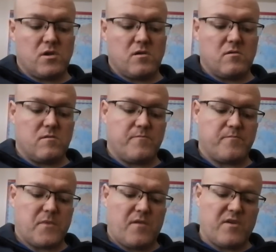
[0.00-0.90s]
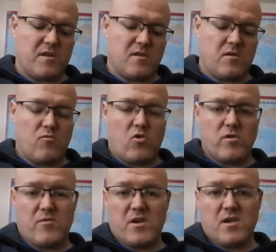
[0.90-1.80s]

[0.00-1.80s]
and I've ended up walking away